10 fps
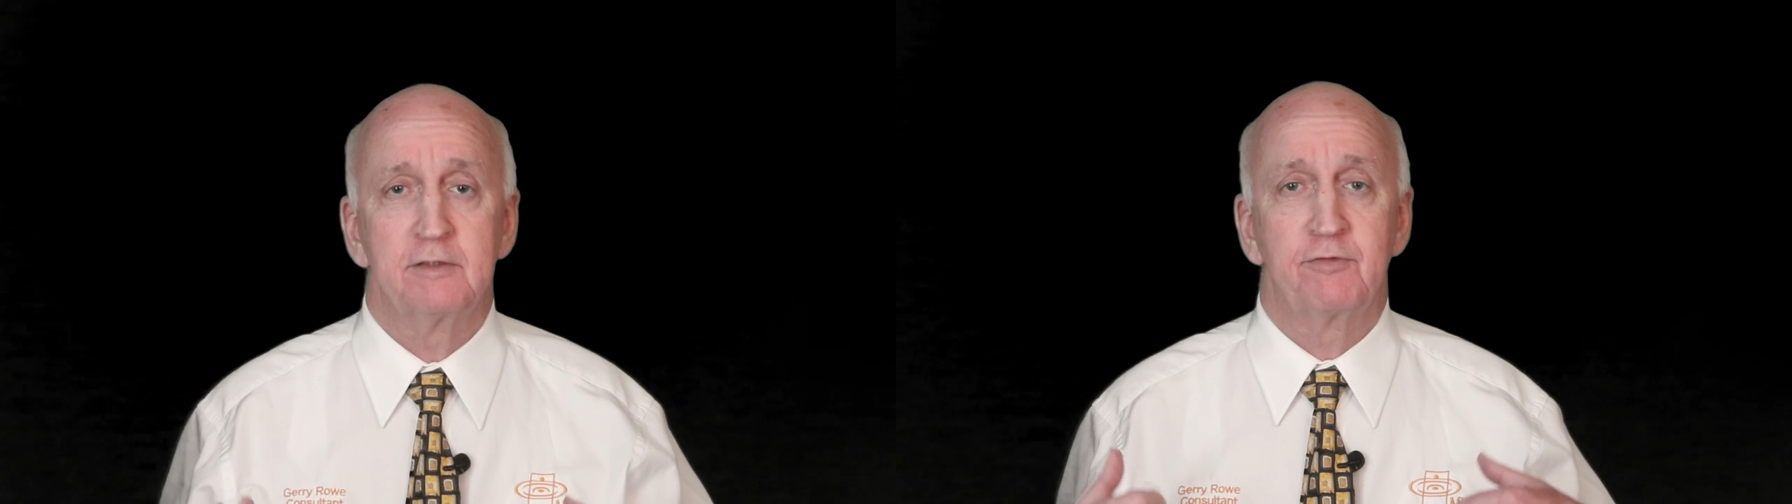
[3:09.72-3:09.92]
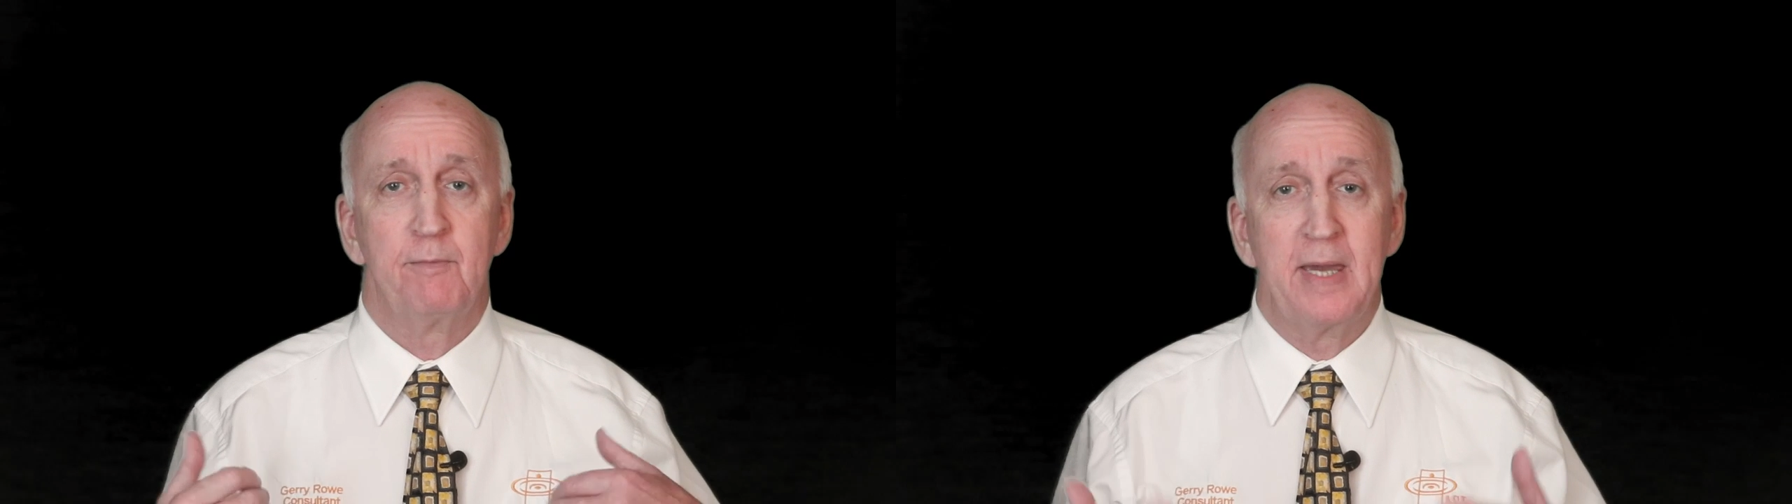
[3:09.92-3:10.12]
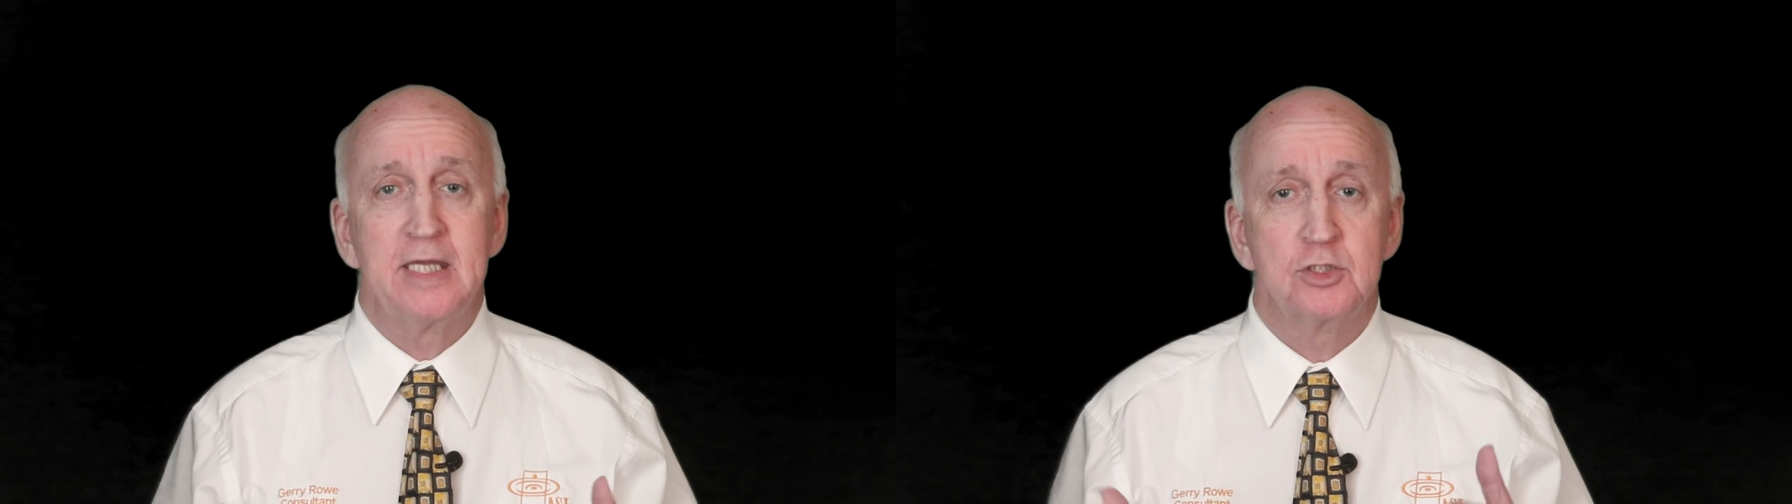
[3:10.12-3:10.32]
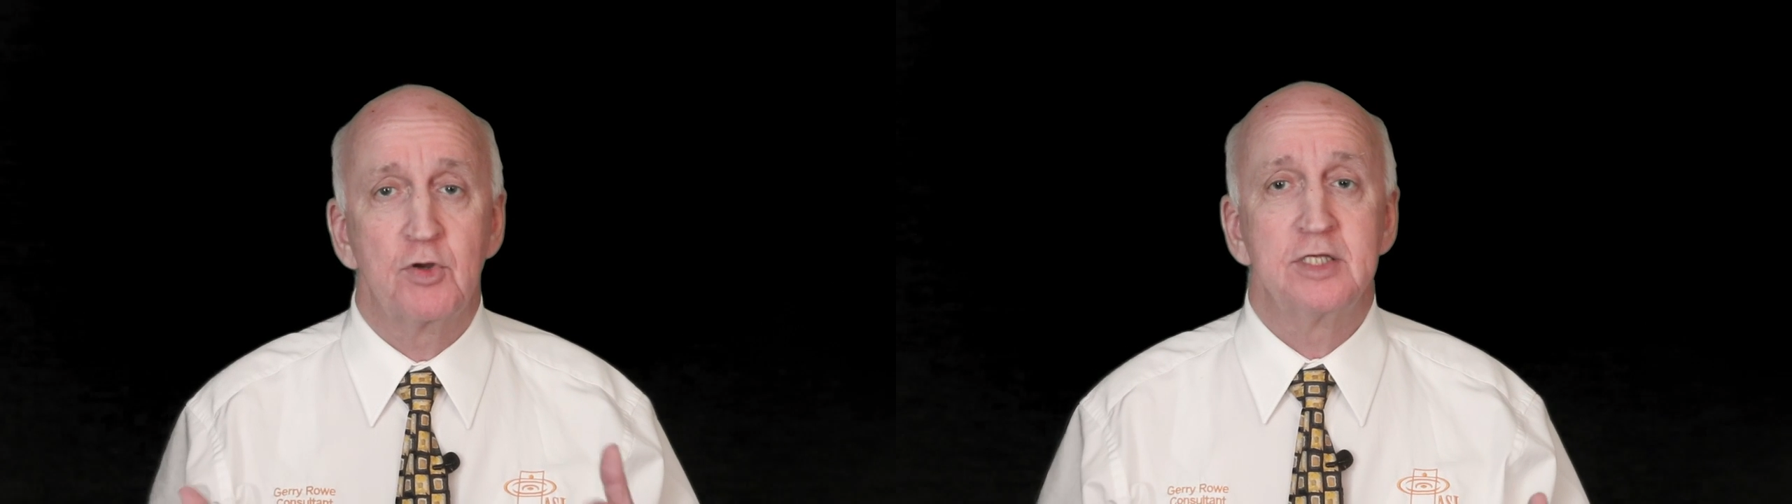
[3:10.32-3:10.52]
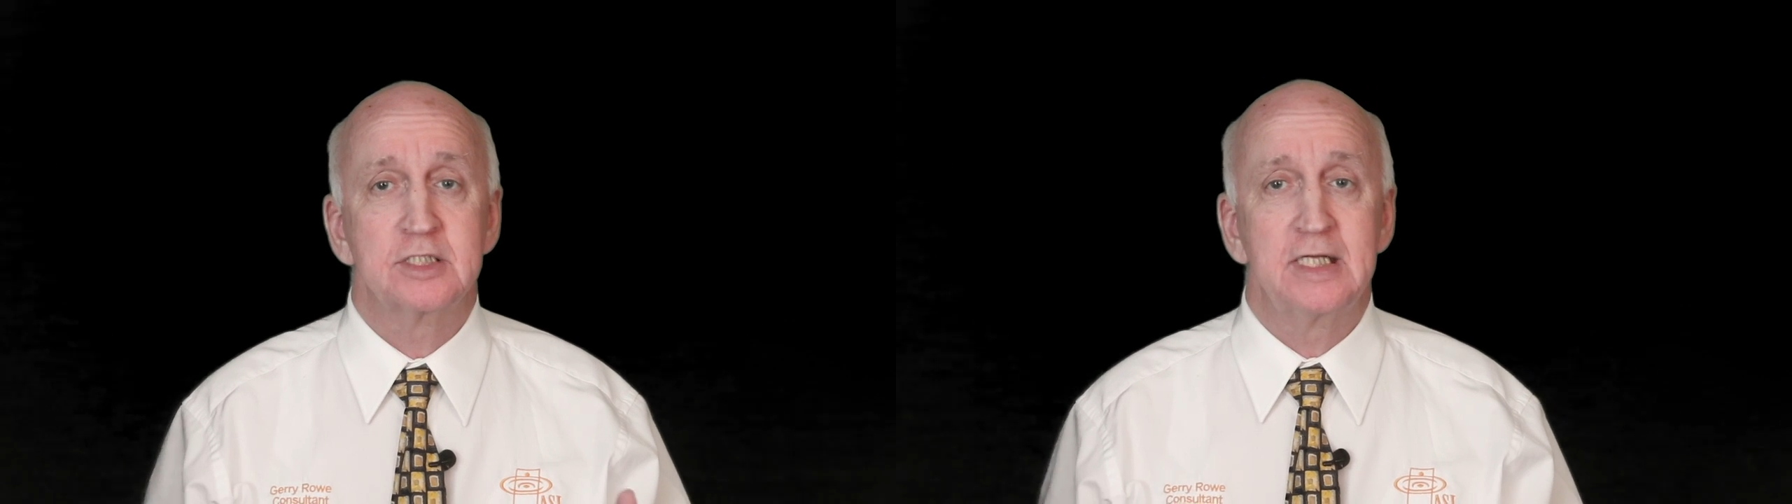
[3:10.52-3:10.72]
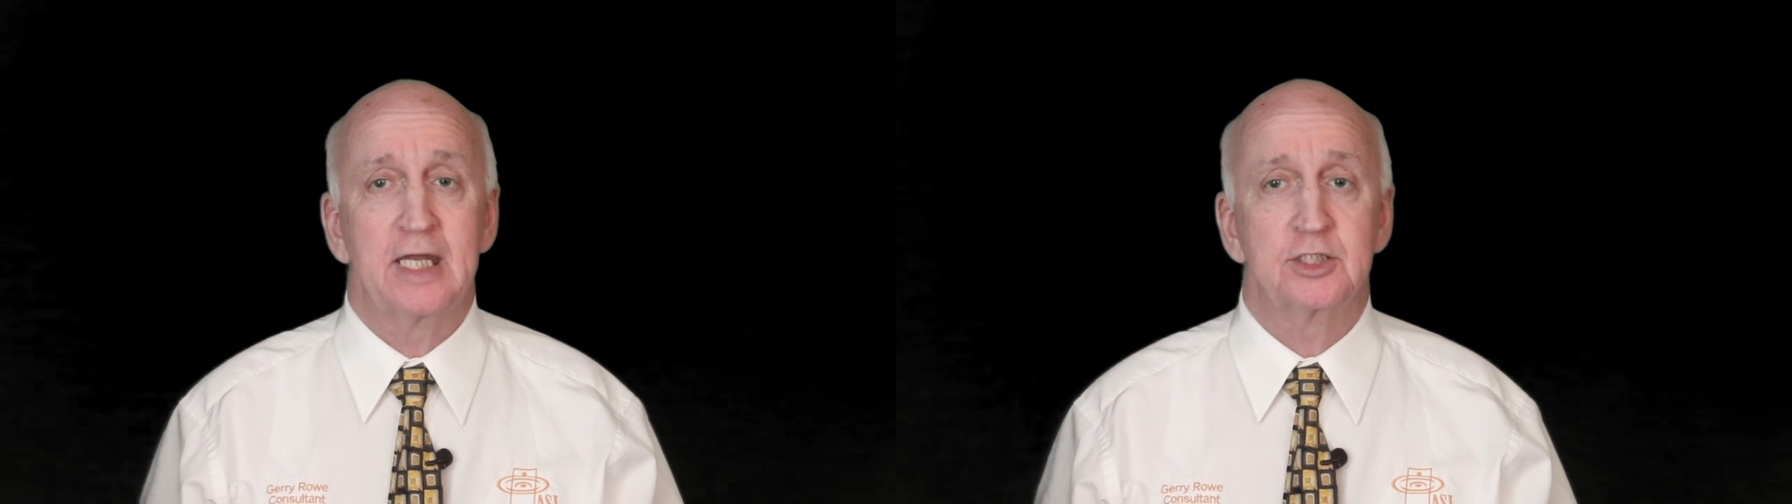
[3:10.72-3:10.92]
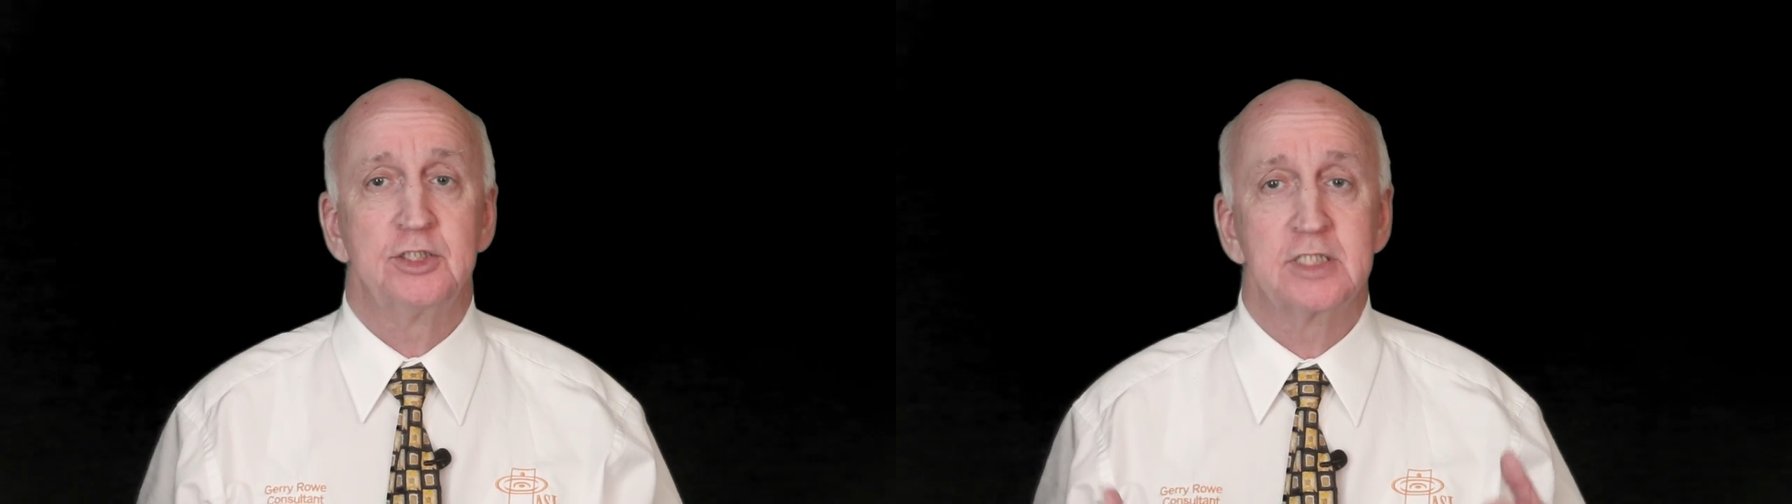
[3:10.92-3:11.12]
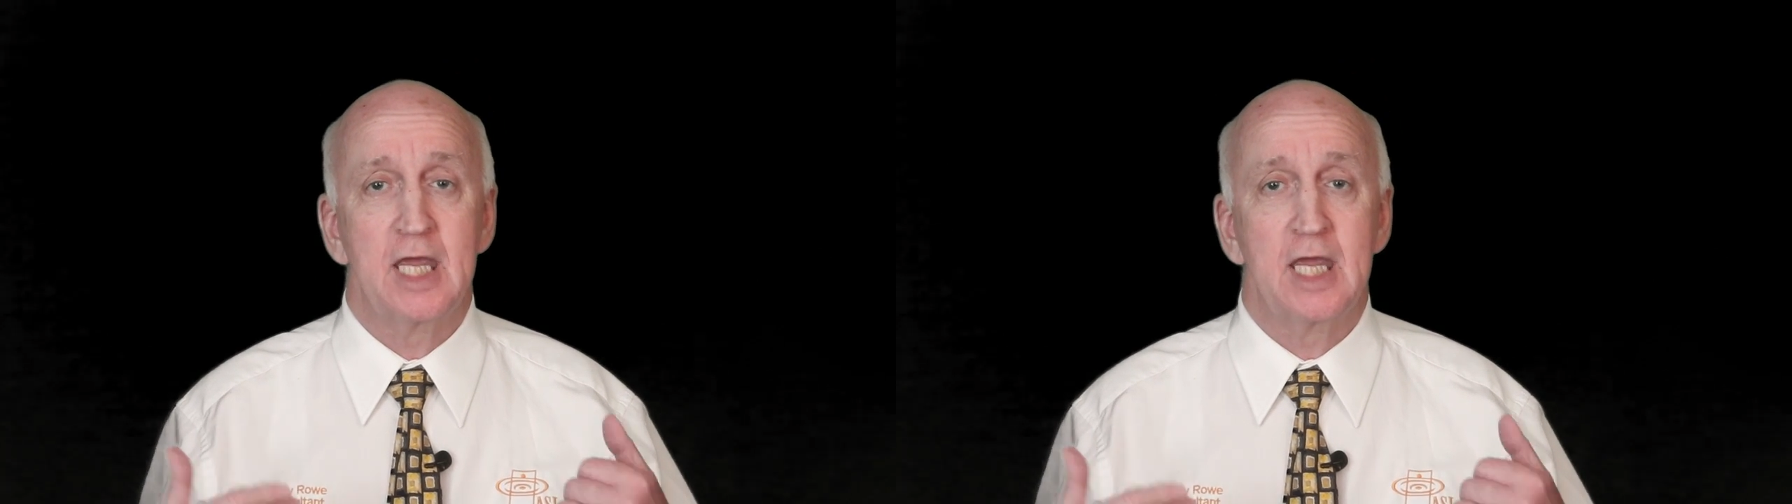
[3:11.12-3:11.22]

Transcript: for main drains connections